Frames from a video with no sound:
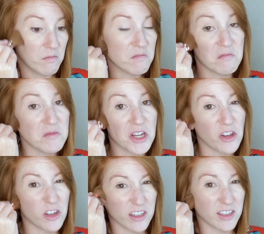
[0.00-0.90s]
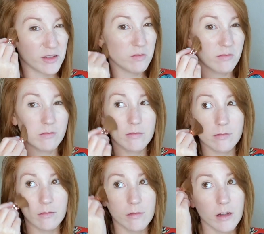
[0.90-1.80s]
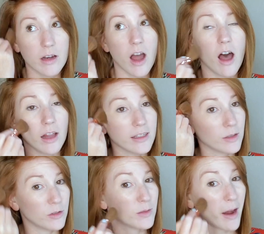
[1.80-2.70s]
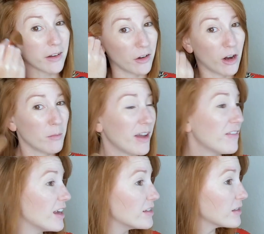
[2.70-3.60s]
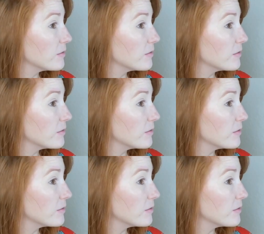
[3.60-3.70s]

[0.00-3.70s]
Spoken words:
until it looks not like someone smacked dirt on my face.